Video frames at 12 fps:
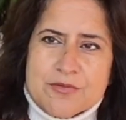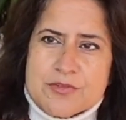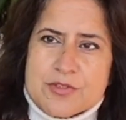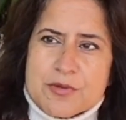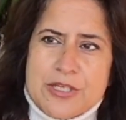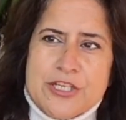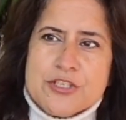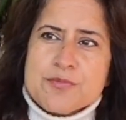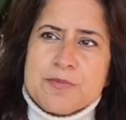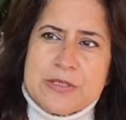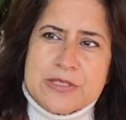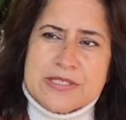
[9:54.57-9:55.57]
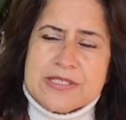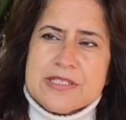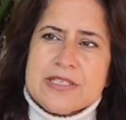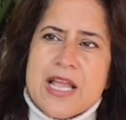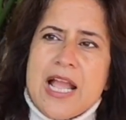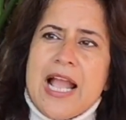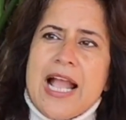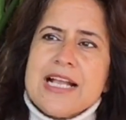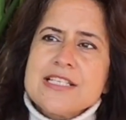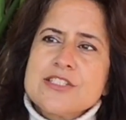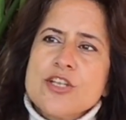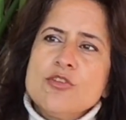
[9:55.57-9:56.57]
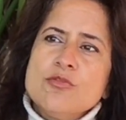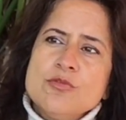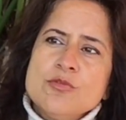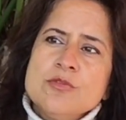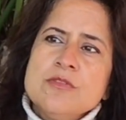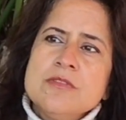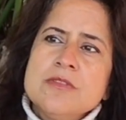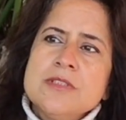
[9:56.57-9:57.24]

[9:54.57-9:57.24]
So each person has their own